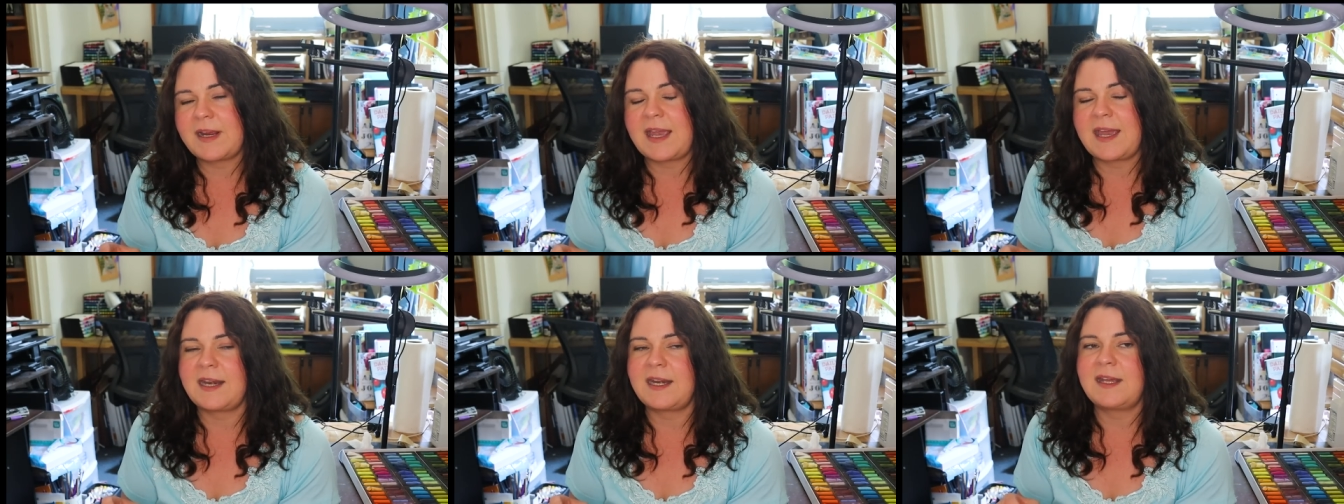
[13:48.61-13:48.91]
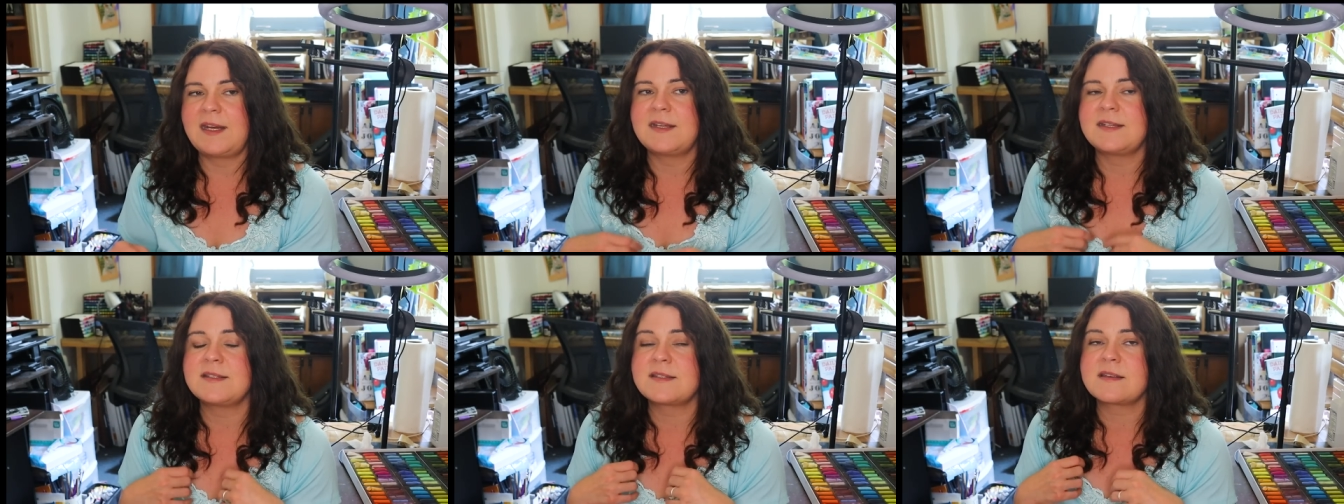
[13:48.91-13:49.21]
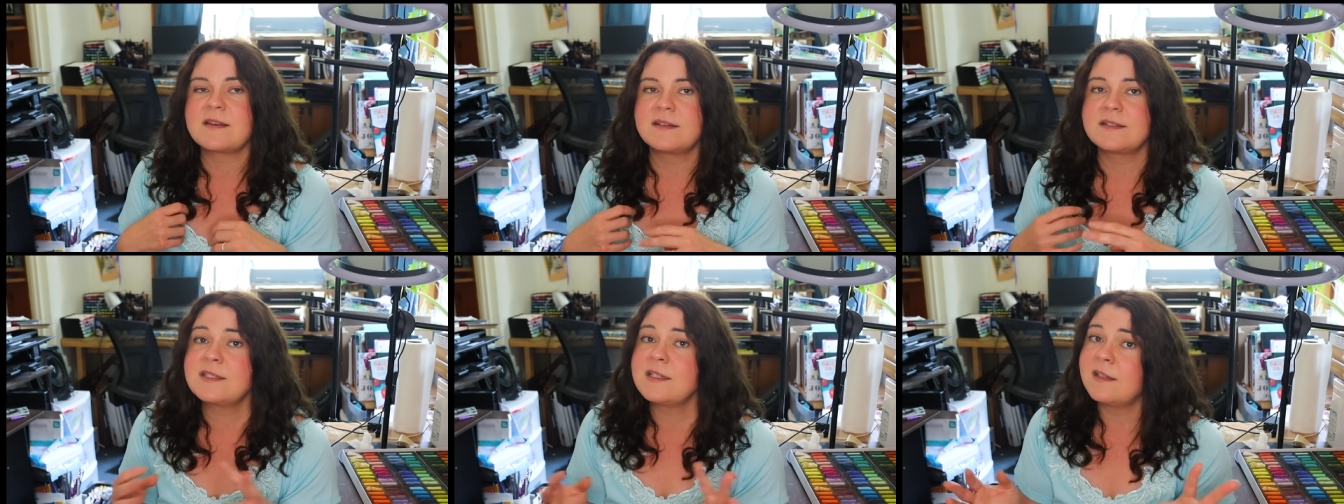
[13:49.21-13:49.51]
and it is
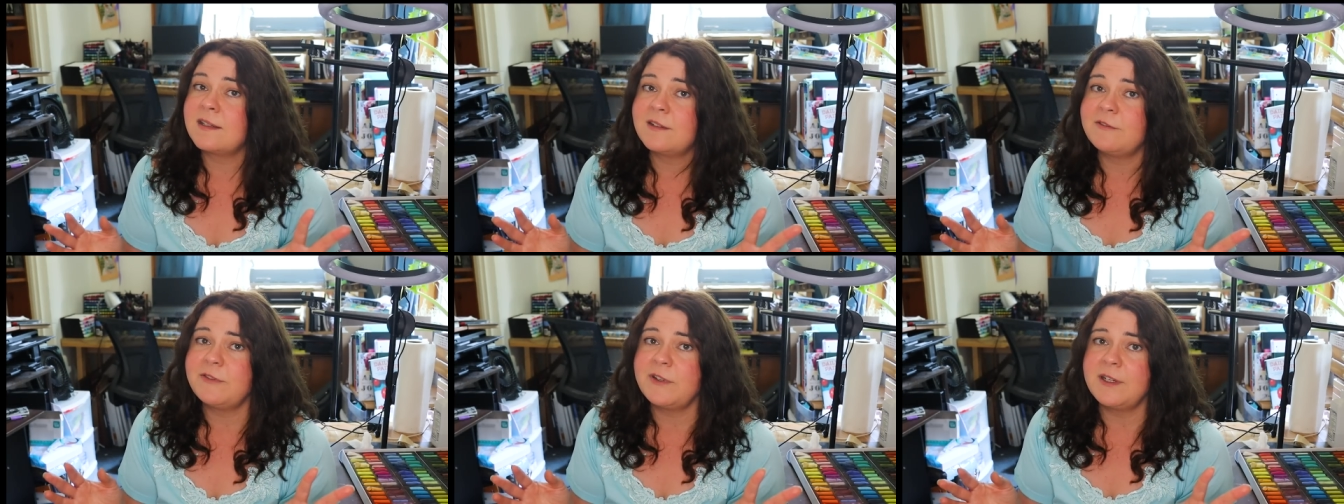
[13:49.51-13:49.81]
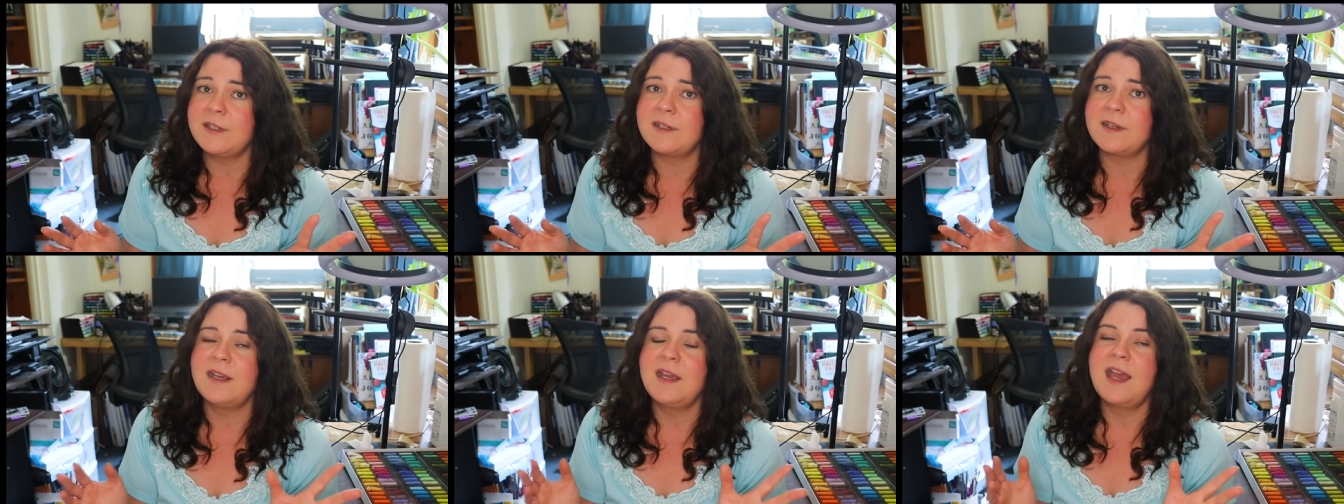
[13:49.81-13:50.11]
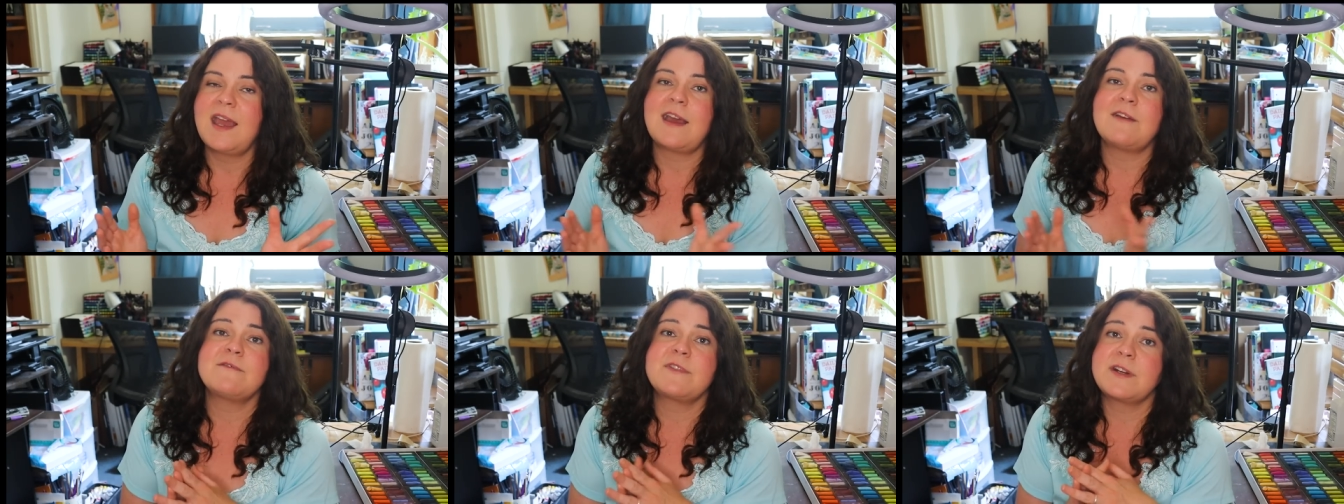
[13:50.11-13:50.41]
a ton of fun
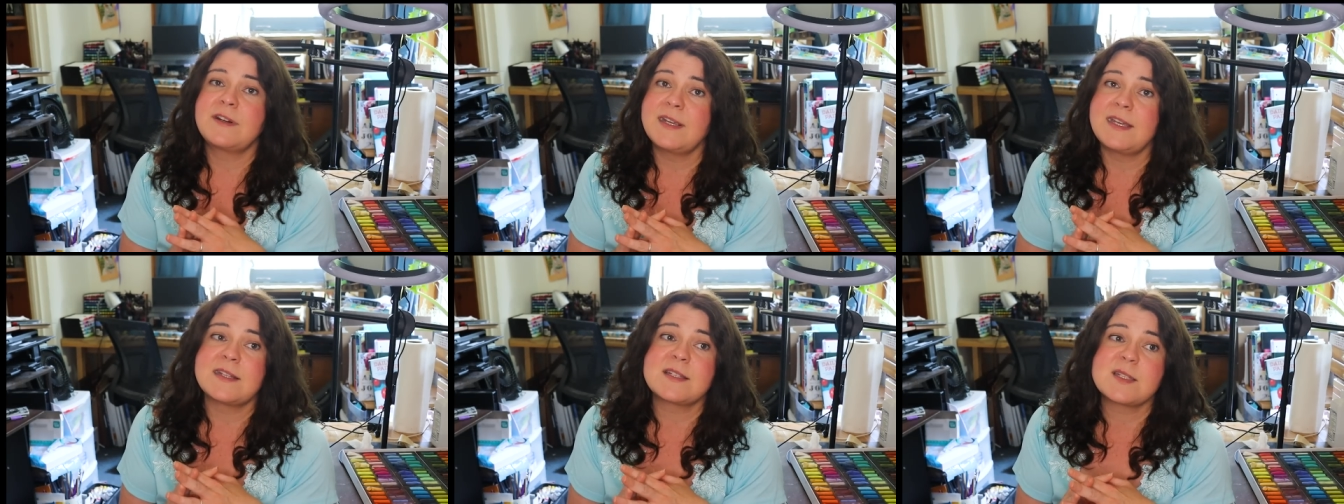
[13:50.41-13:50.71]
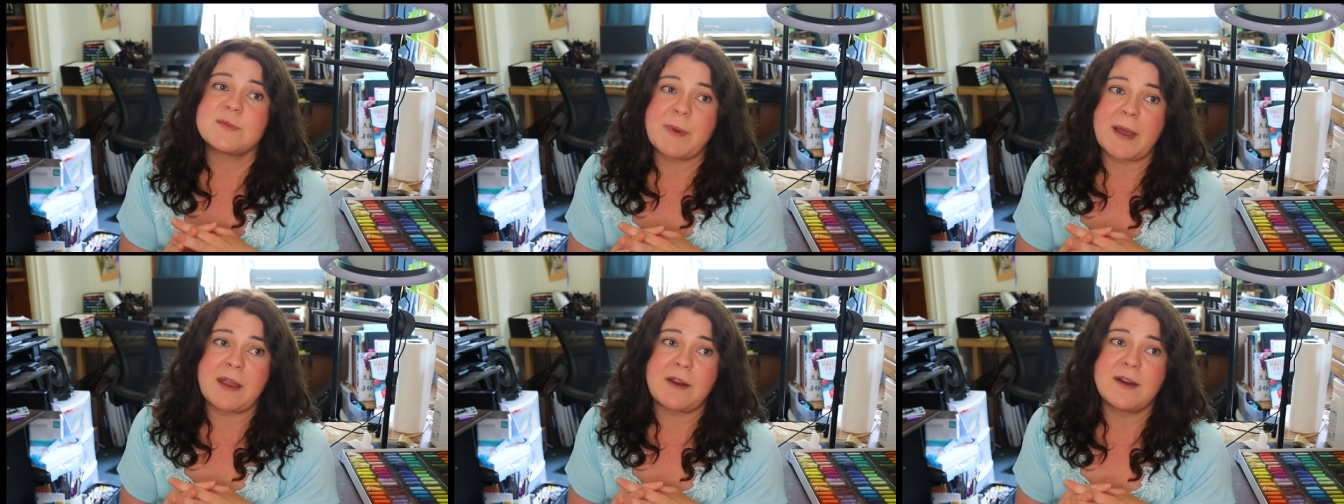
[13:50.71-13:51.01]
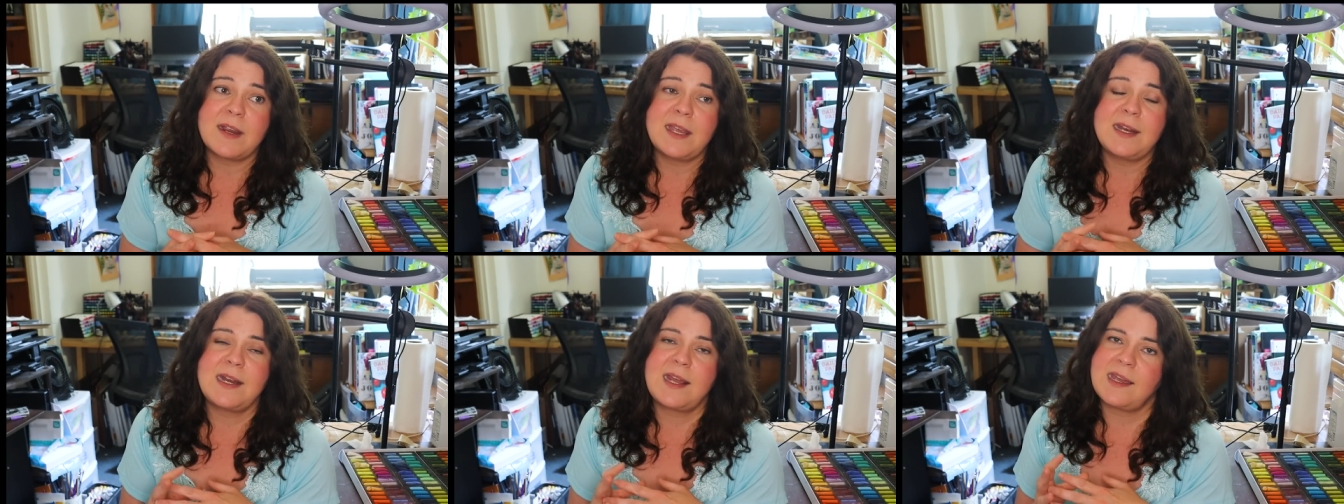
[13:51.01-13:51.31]
and very
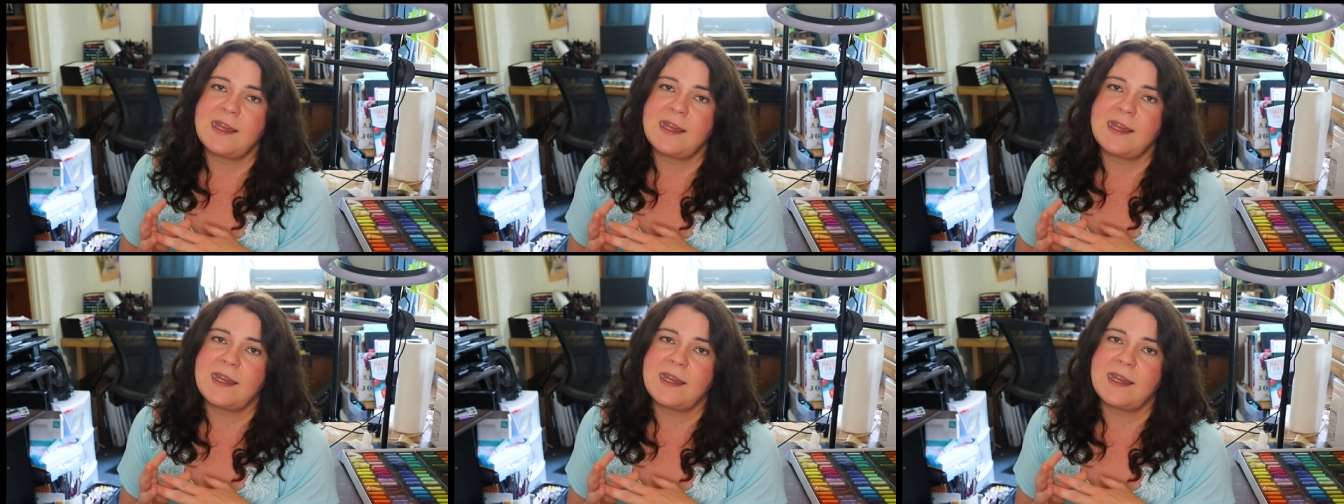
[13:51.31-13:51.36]
inspiring,